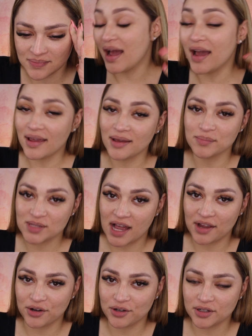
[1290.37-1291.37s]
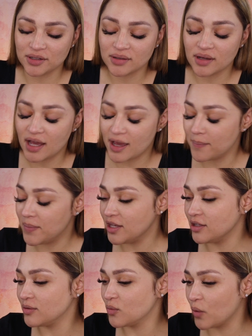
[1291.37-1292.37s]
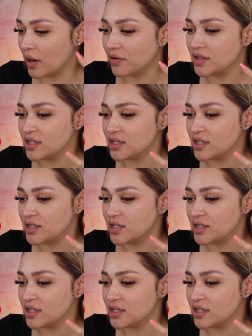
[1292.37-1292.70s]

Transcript: I am tired. I've been wearing